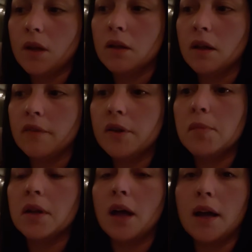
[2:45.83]
love him
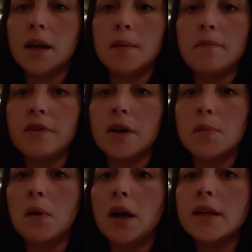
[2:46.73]
a lot, and I'm very
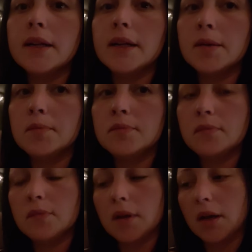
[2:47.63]
bonded to him.
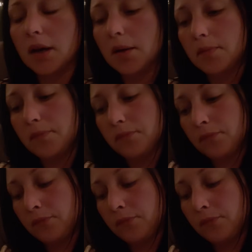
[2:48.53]
Um,